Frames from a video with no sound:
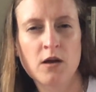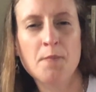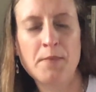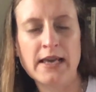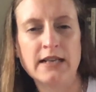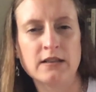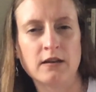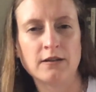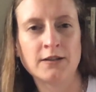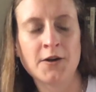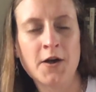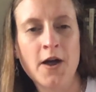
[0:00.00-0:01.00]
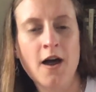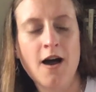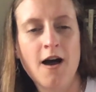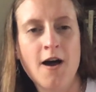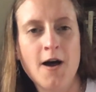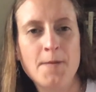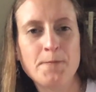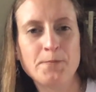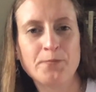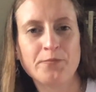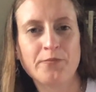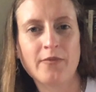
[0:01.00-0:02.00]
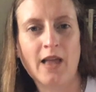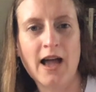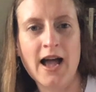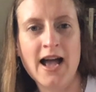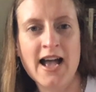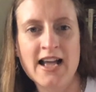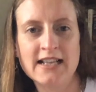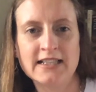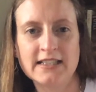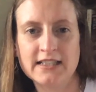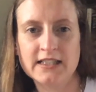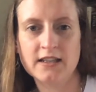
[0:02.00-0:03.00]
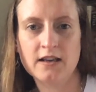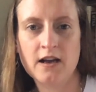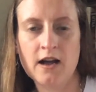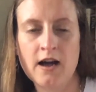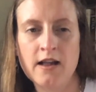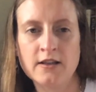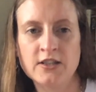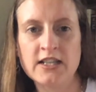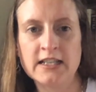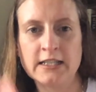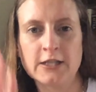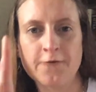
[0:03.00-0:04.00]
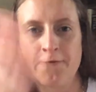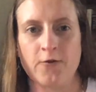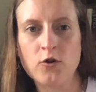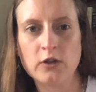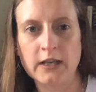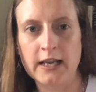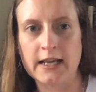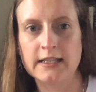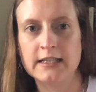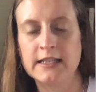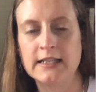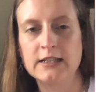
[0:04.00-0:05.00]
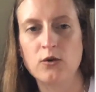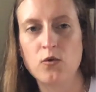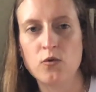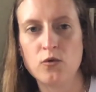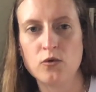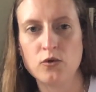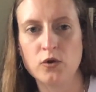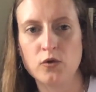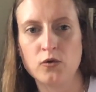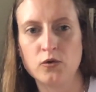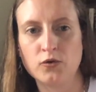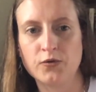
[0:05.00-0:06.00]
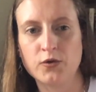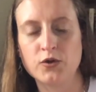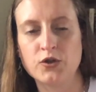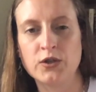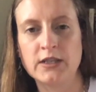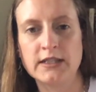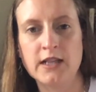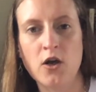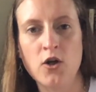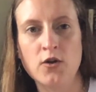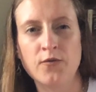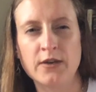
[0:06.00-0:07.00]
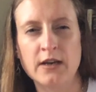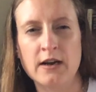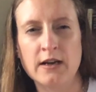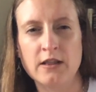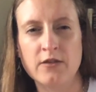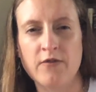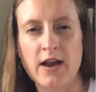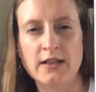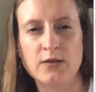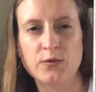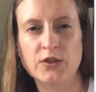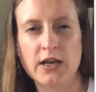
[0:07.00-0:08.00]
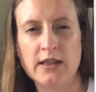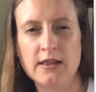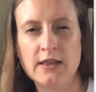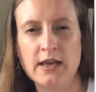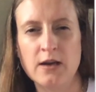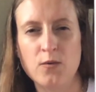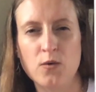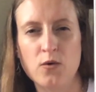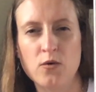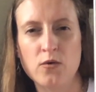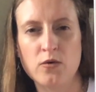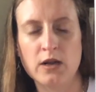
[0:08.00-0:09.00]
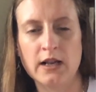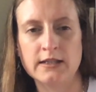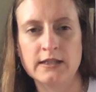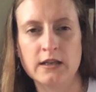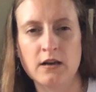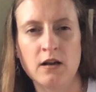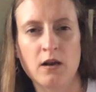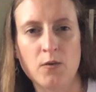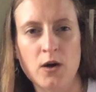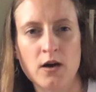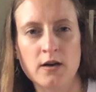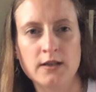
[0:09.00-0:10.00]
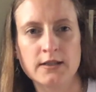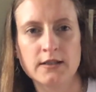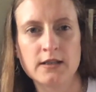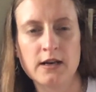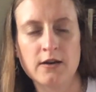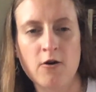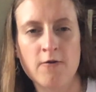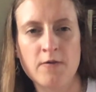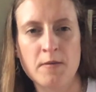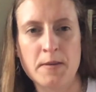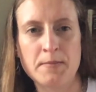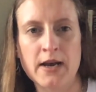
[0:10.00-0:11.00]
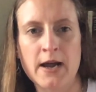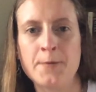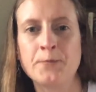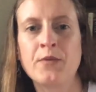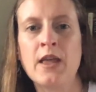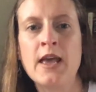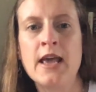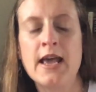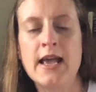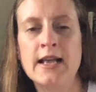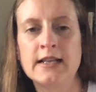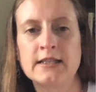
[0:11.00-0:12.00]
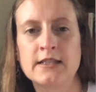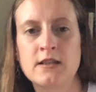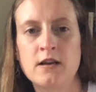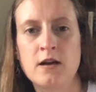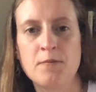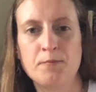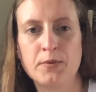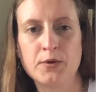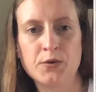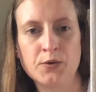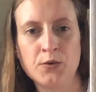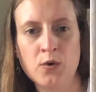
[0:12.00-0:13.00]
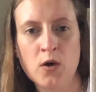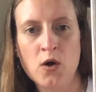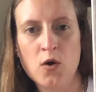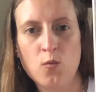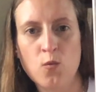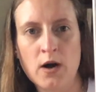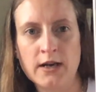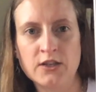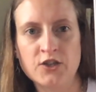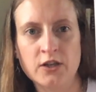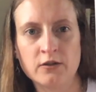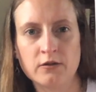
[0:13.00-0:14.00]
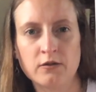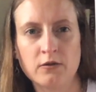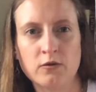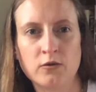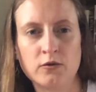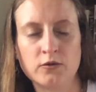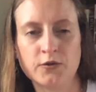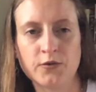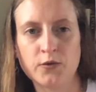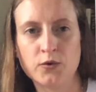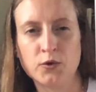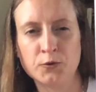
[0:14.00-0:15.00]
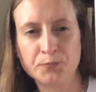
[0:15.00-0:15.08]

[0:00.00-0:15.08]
Peakside. And so this is the full kit. This is all the called for. So it's the over-dyed threads, which I think were all classic Colourworks. Can't remember now. It's the blue white shell called for.